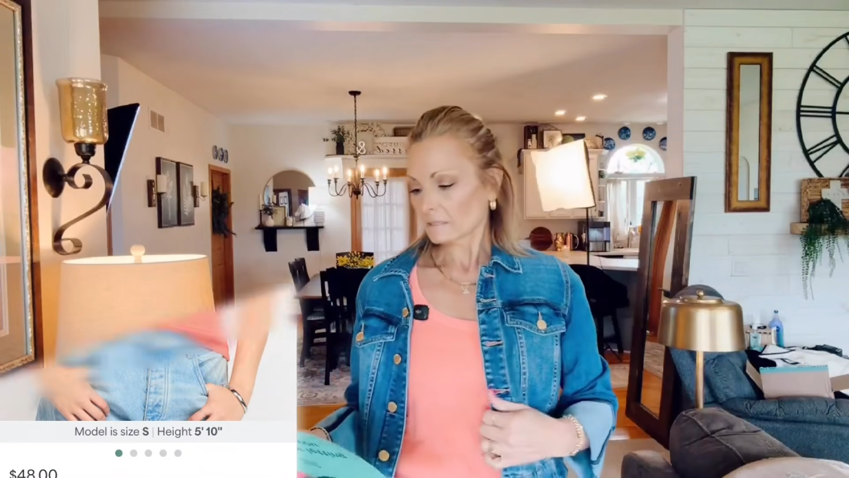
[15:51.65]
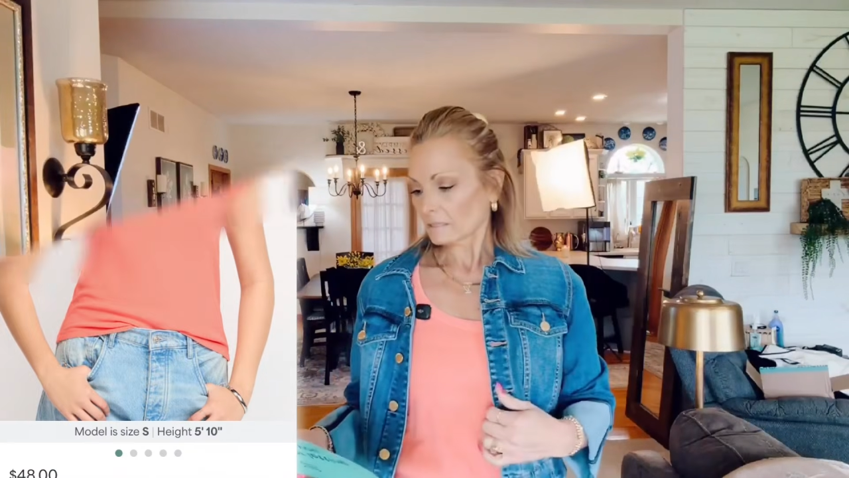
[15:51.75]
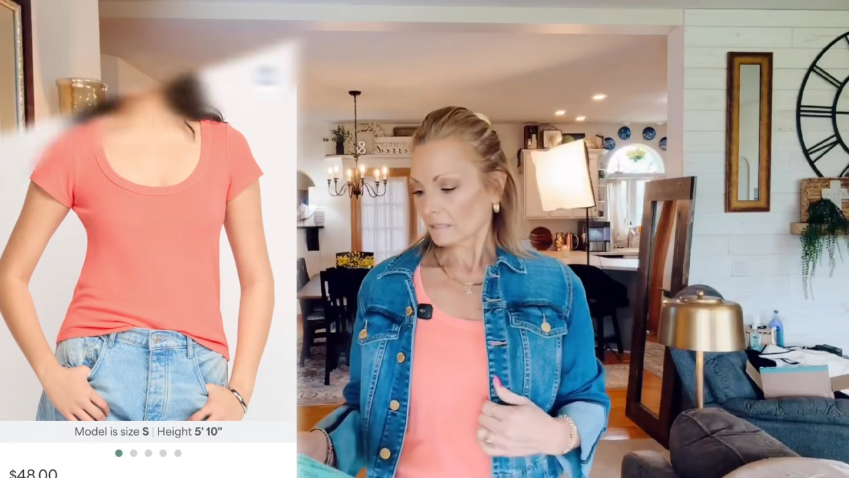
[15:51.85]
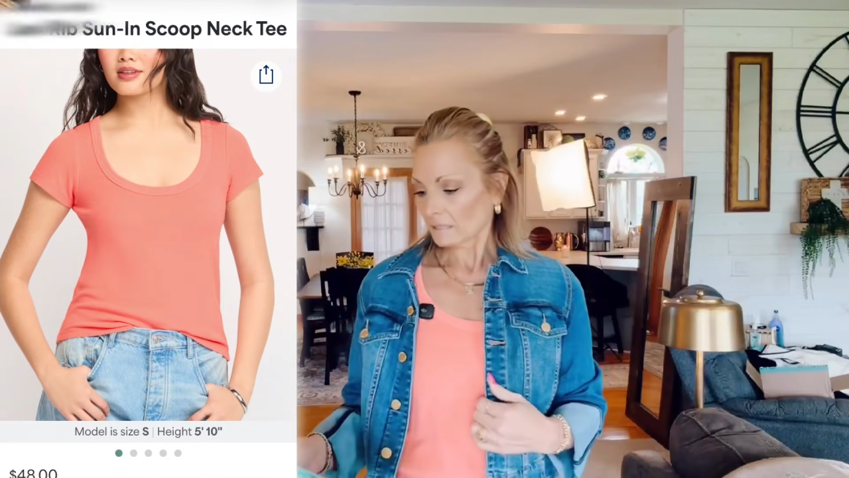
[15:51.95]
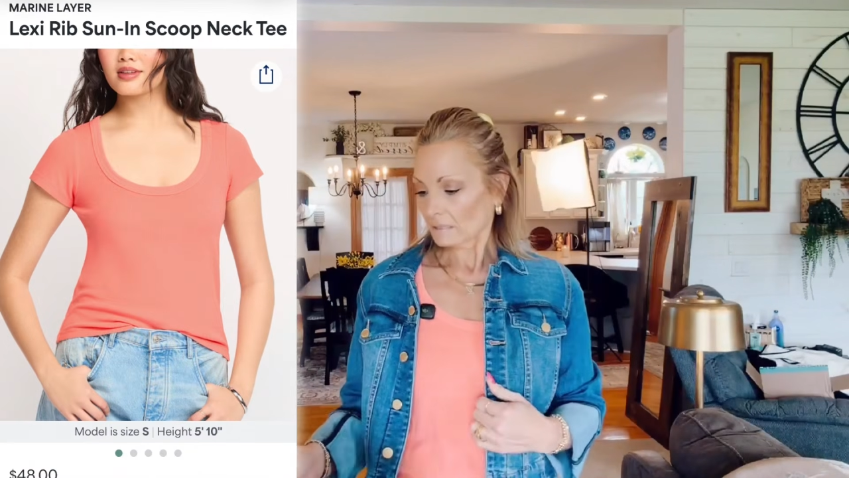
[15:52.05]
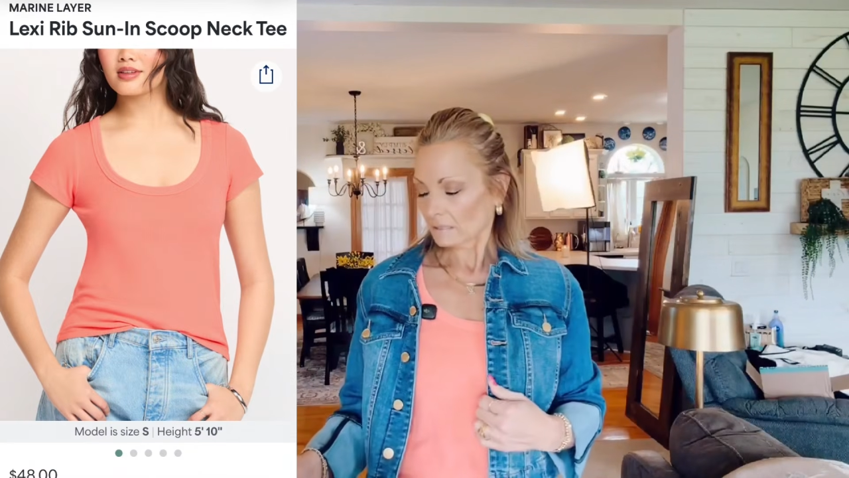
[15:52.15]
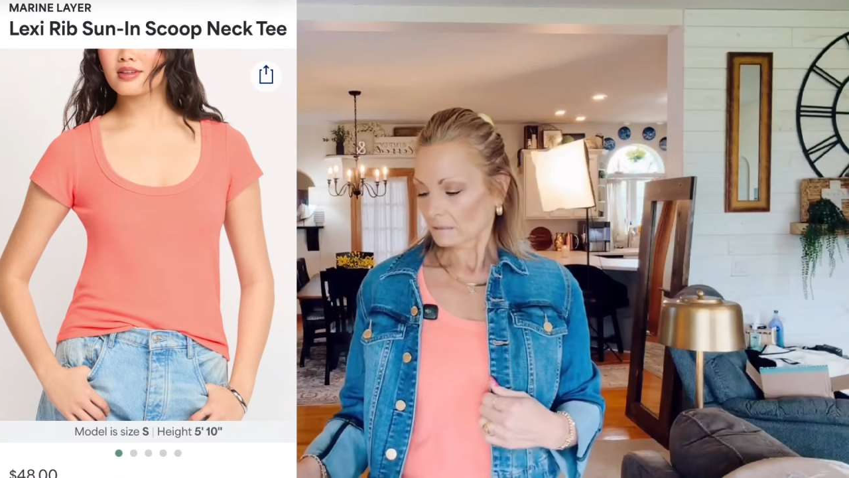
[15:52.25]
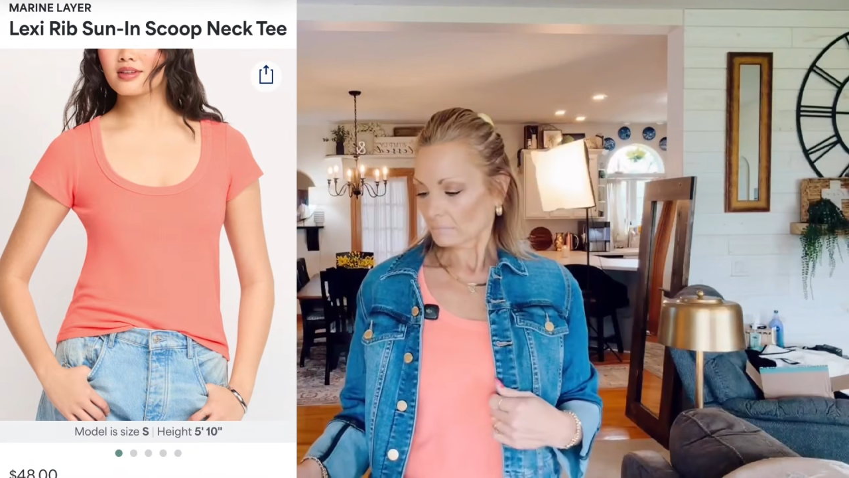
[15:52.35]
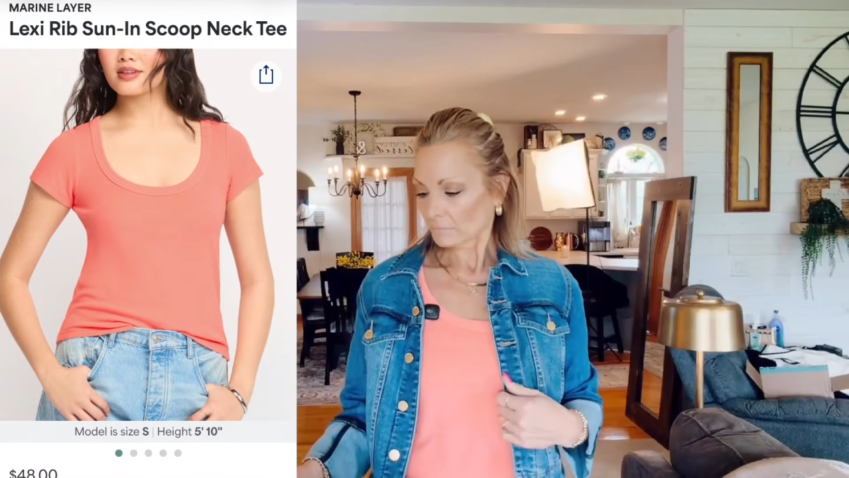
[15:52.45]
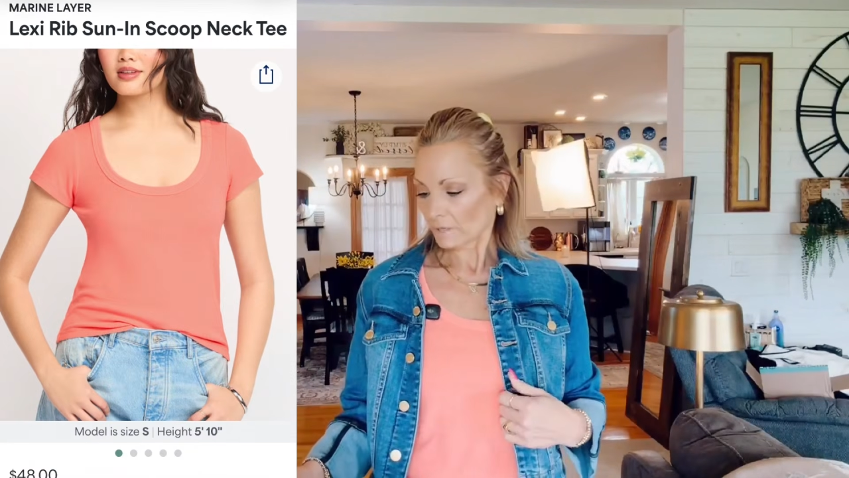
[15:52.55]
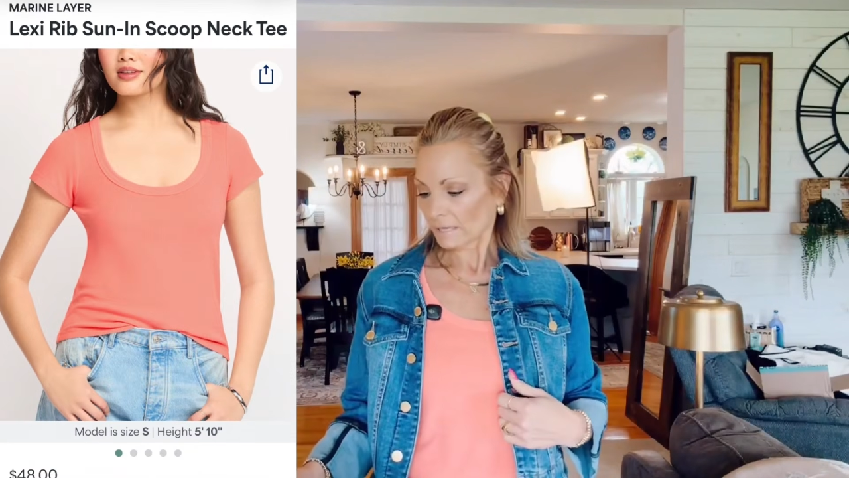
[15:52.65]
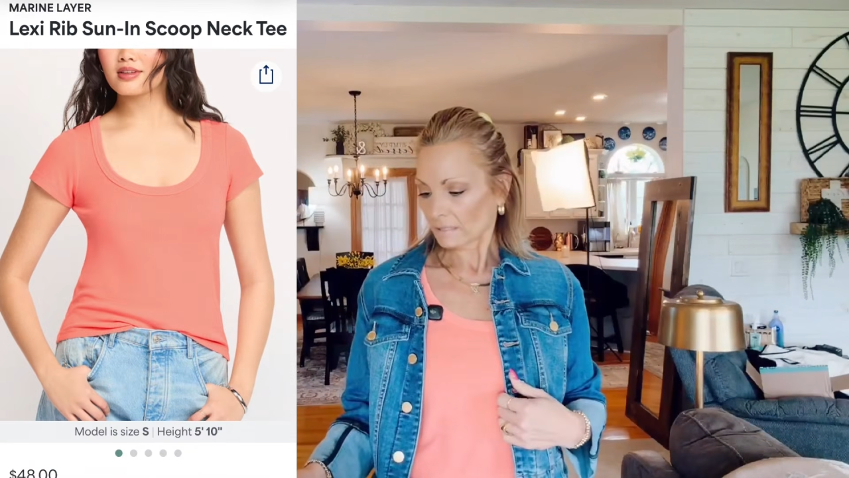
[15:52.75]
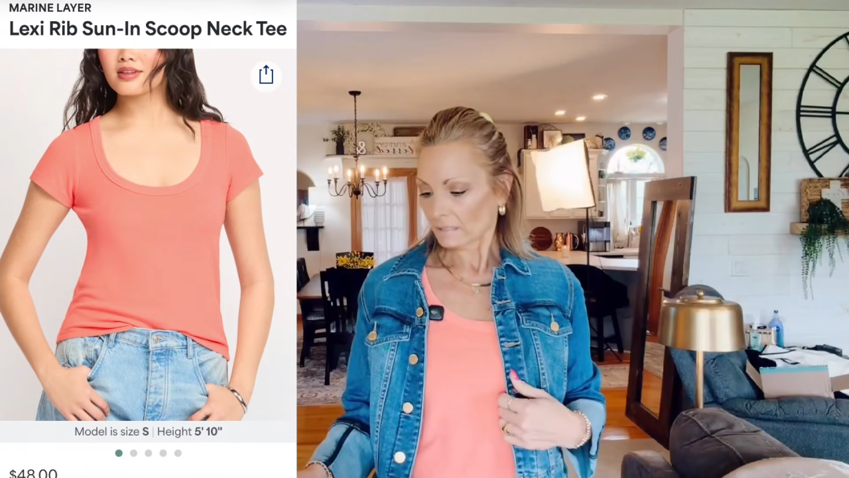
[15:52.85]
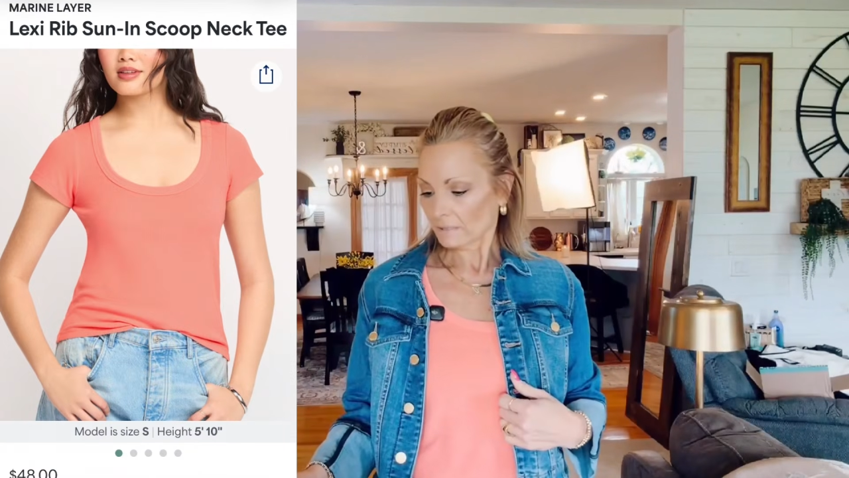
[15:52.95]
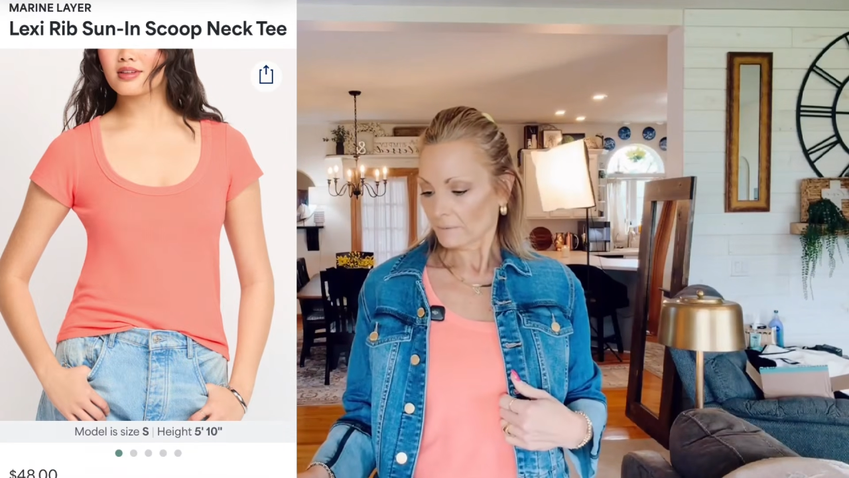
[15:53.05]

the brand.